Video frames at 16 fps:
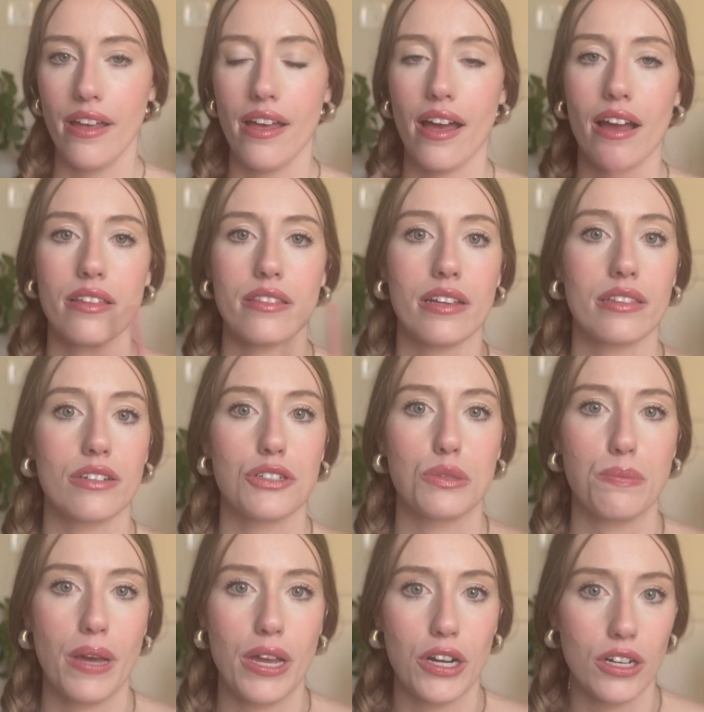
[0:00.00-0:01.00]
I think there's
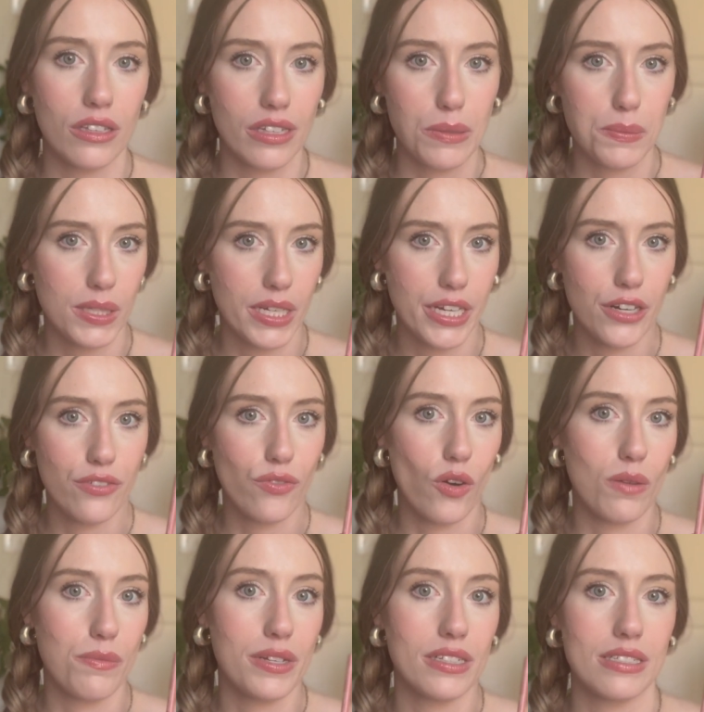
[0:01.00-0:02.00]
better lip liner
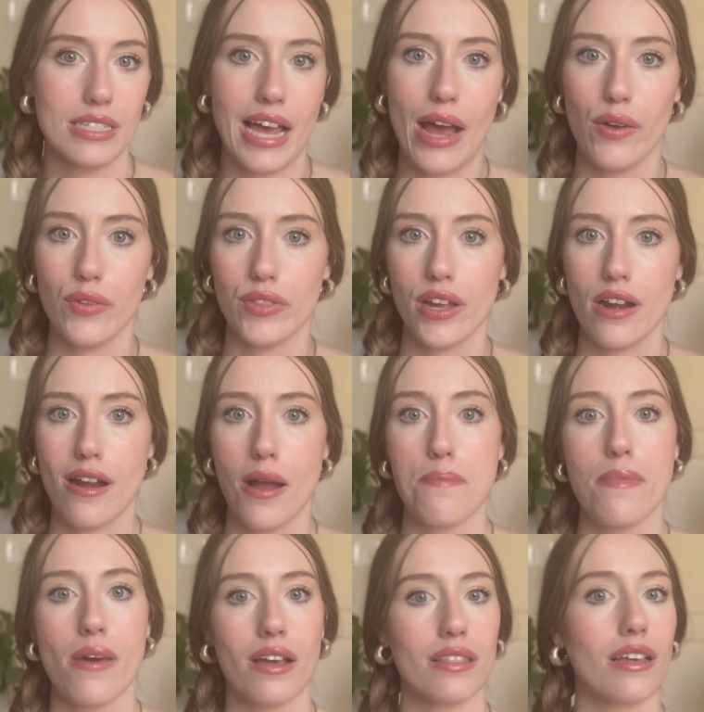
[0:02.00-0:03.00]
formulas out there
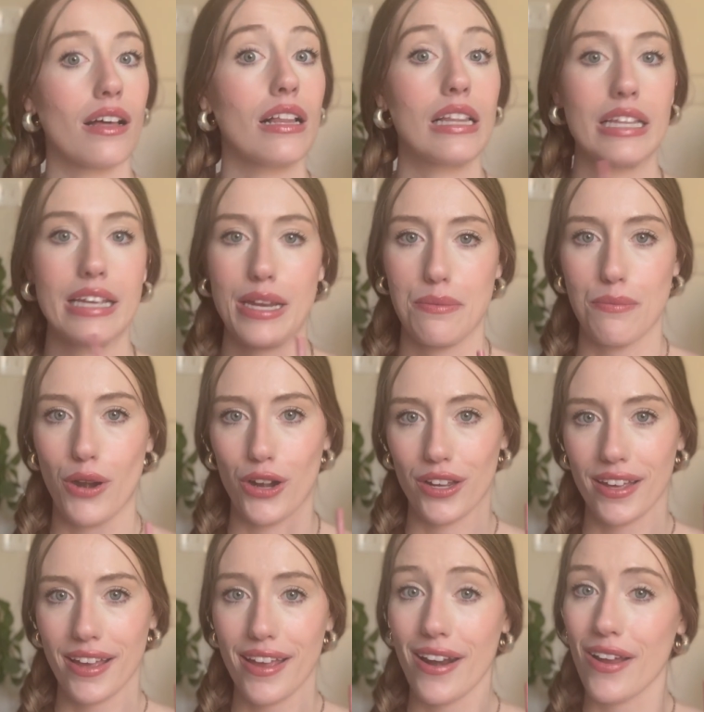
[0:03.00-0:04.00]
among the clean
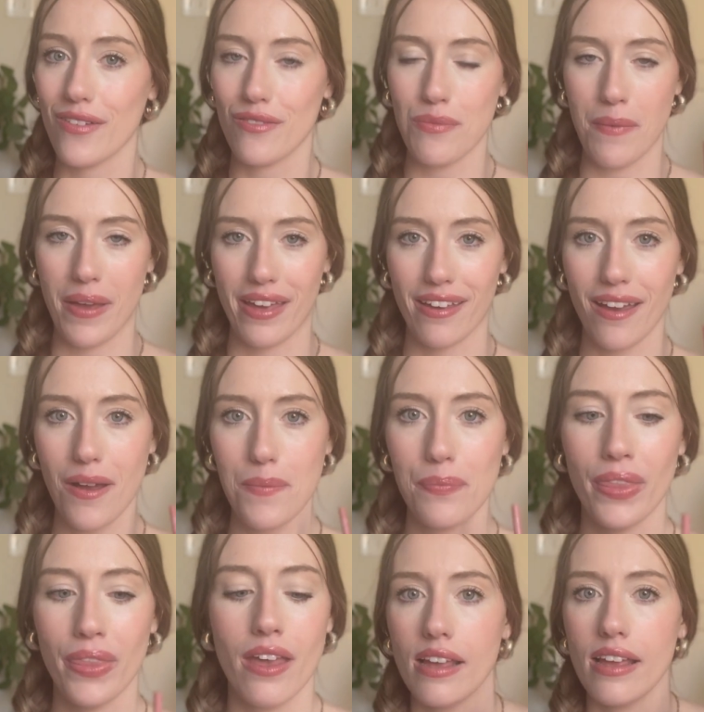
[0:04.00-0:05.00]
market of makeup.
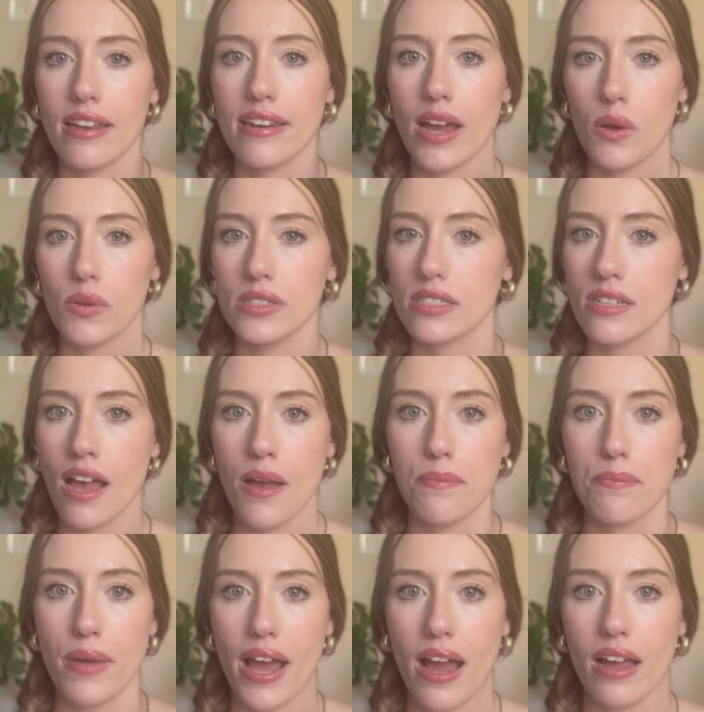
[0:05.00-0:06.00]
Now, it's not
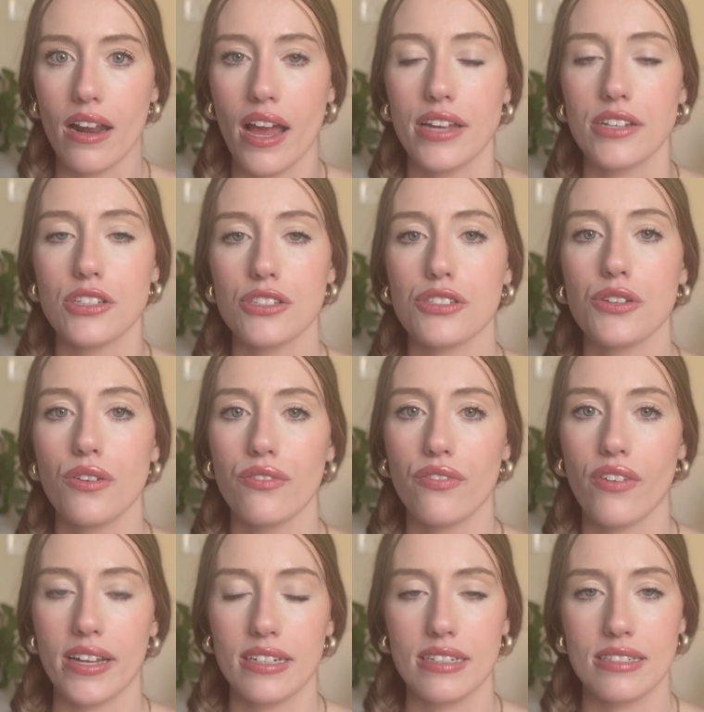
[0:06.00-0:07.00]
bad, I just don't
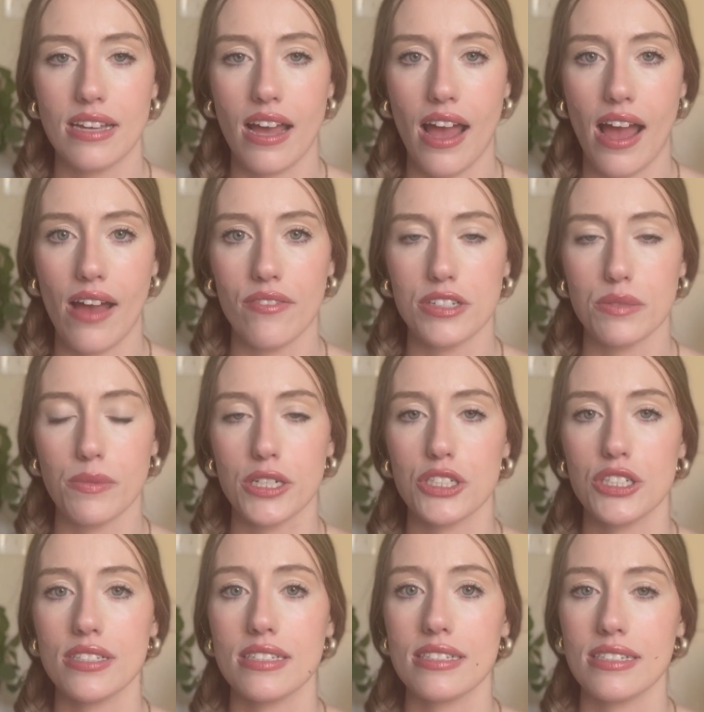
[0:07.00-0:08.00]
find it to have as much
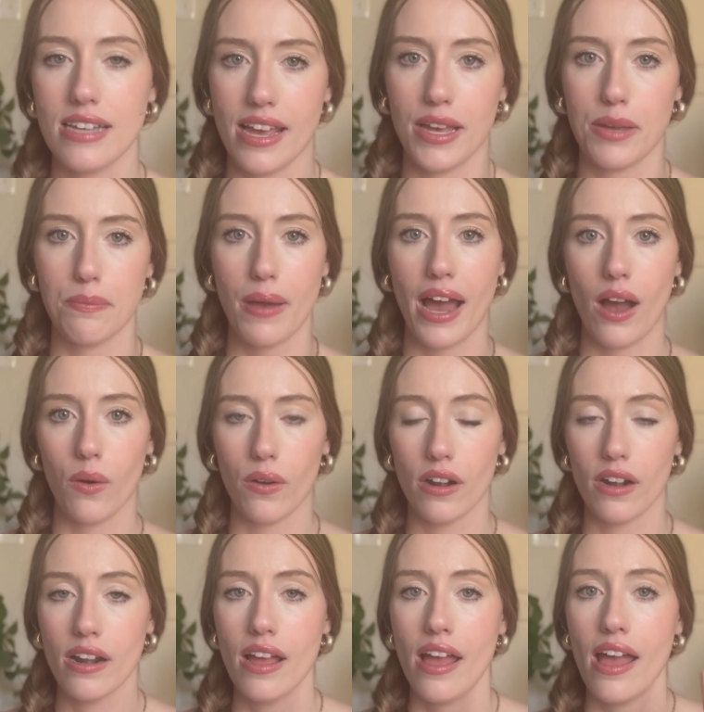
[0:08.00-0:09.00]
staying
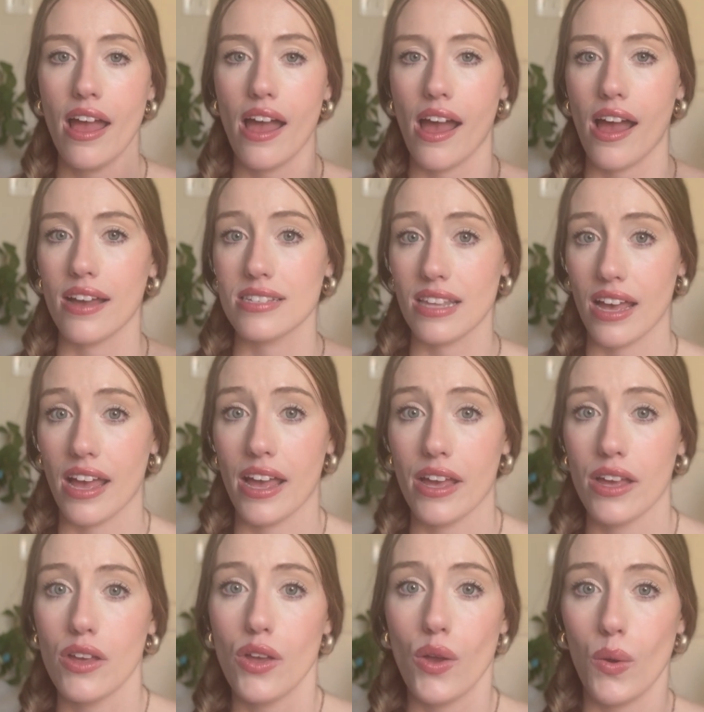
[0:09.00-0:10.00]
power as
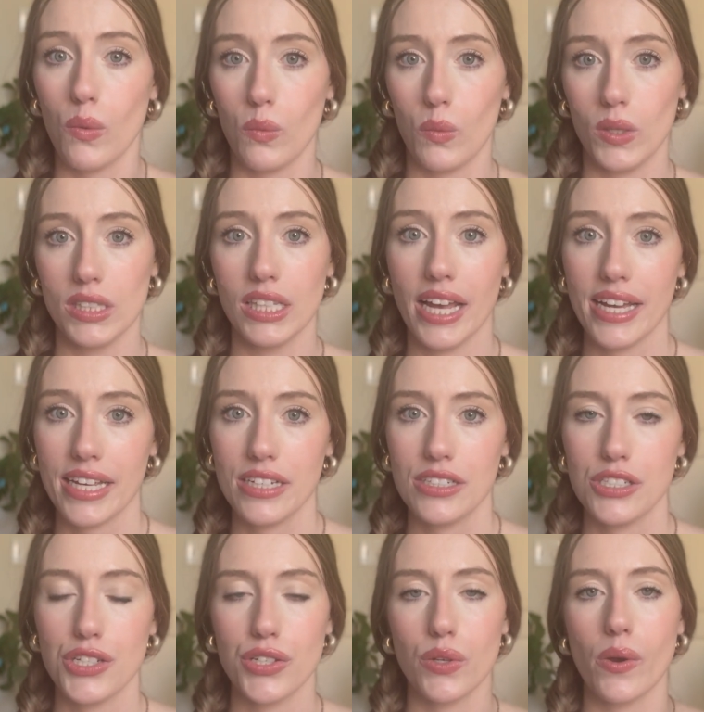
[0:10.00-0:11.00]
I would like it
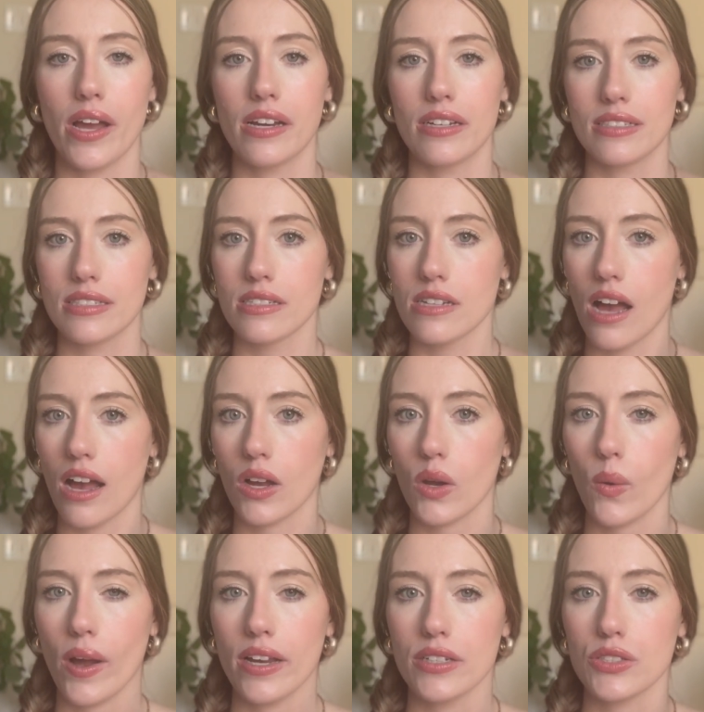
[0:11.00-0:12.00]
to, and it's not
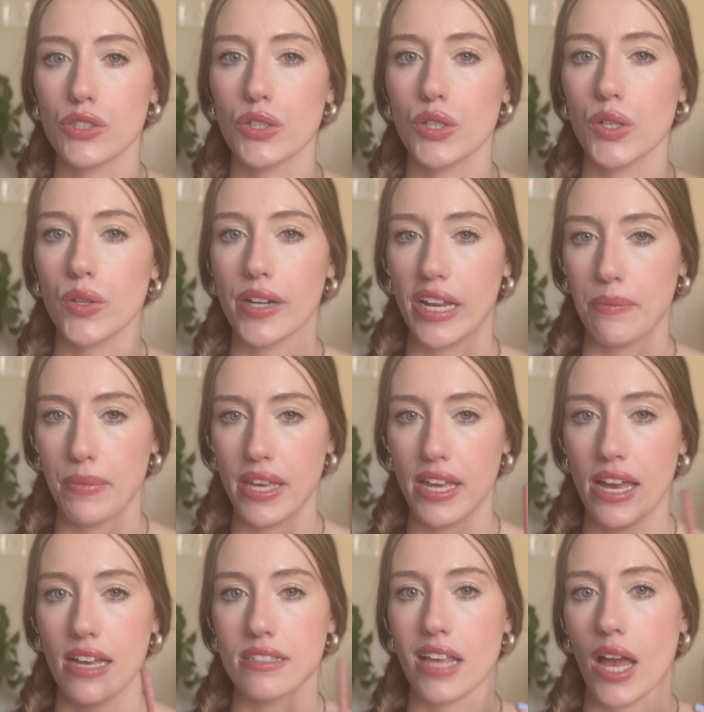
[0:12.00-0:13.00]
quite as creamy
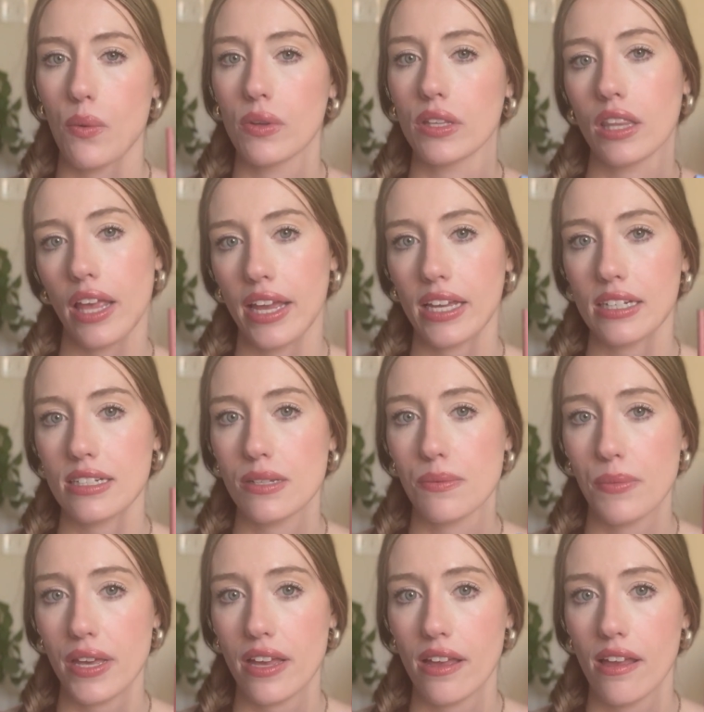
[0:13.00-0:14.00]
as I would like it to
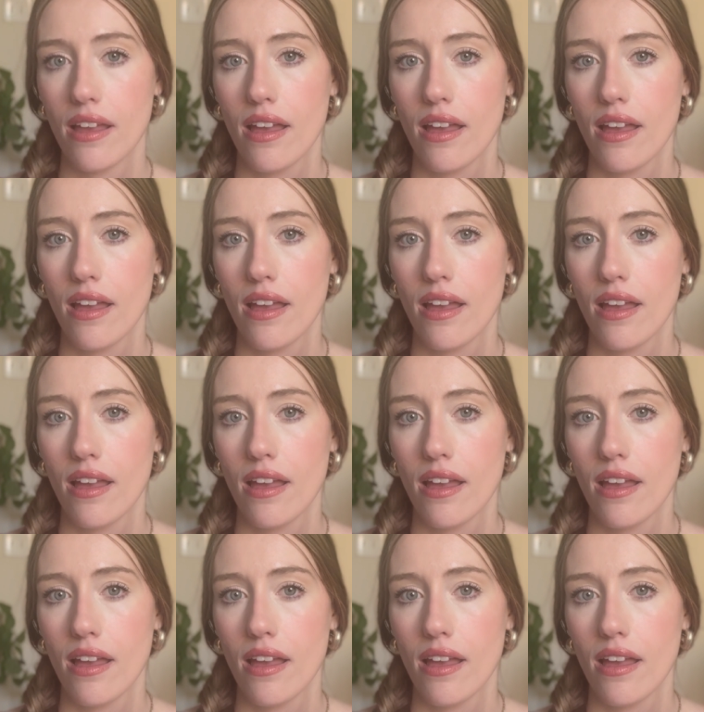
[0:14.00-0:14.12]
be.